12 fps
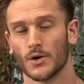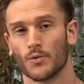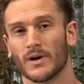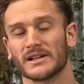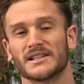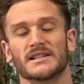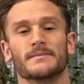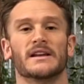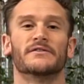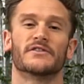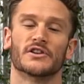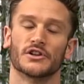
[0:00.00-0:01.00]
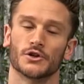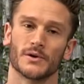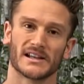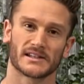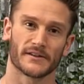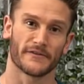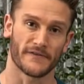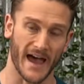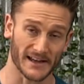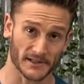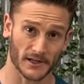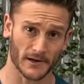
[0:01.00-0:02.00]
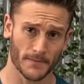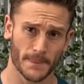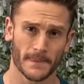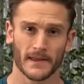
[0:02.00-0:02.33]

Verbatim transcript: What does this mean for you as a faster?